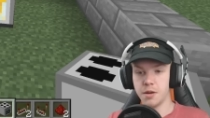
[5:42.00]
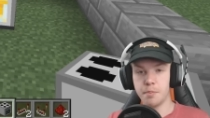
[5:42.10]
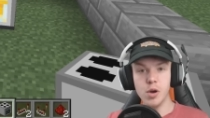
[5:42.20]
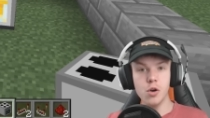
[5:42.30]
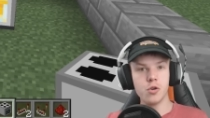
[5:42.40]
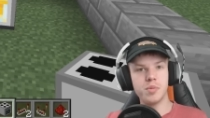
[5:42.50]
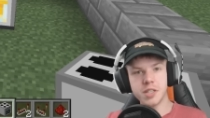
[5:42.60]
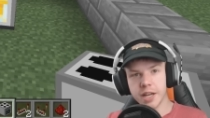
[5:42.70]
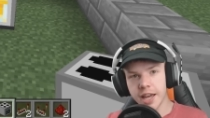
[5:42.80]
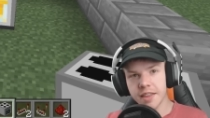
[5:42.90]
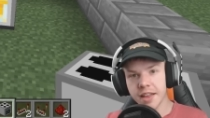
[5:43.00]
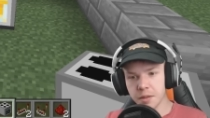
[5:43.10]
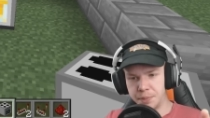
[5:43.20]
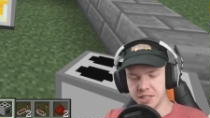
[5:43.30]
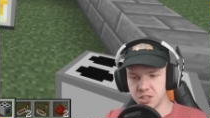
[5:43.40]
boom, did you hear that? The
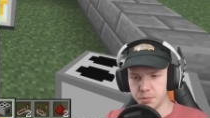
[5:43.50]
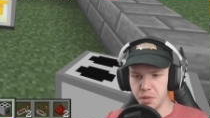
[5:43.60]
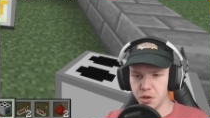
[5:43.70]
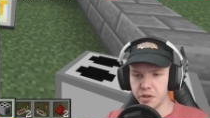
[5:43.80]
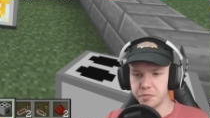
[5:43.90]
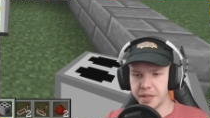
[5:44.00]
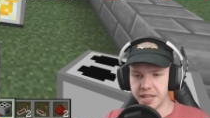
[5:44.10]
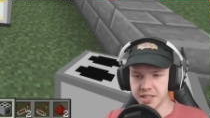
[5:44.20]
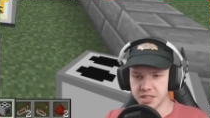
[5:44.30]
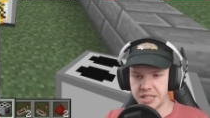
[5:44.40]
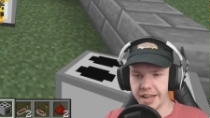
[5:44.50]
piston moved because it's lit